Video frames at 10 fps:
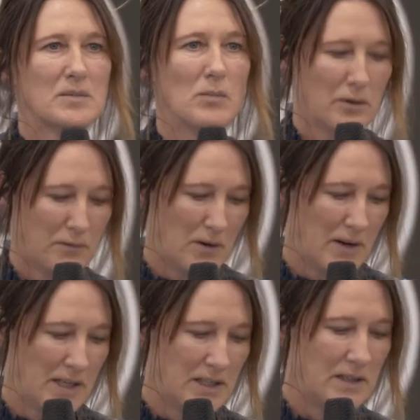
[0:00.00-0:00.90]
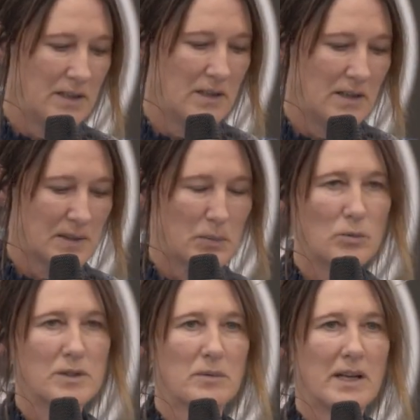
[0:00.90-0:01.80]
modified
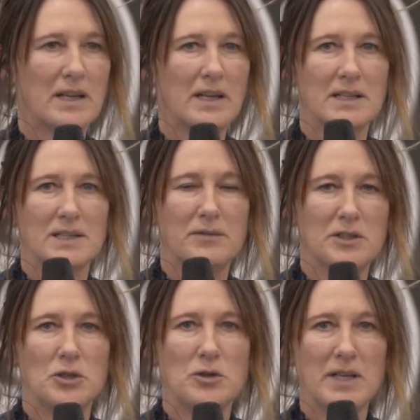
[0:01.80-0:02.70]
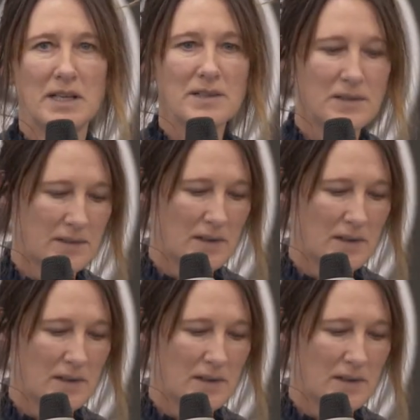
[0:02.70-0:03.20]
sports week, and it's for juniors,